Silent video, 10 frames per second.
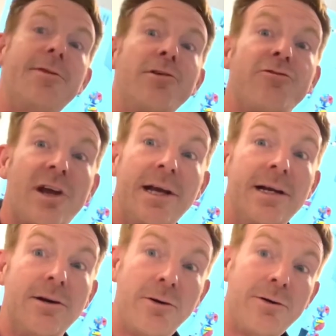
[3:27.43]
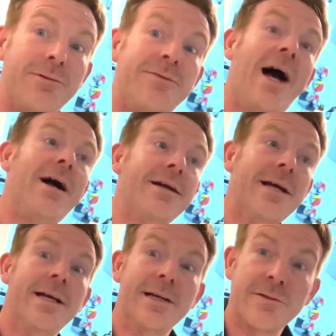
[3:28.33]
Why does he have to make things harder?
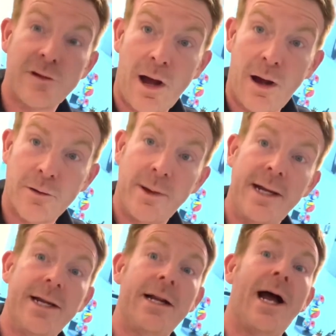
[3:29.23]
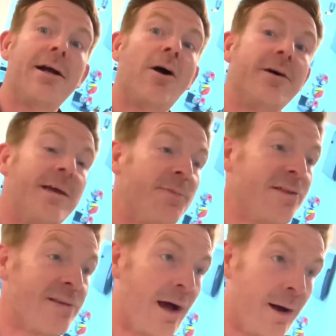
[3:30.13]
This ferocious and
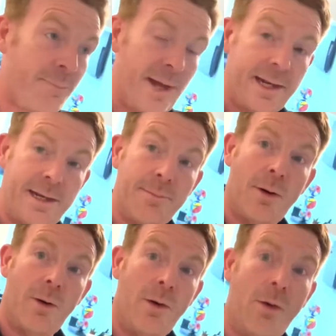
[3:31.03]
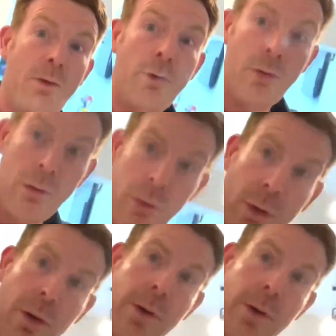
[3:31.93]
relentless abuse, that's what they said, is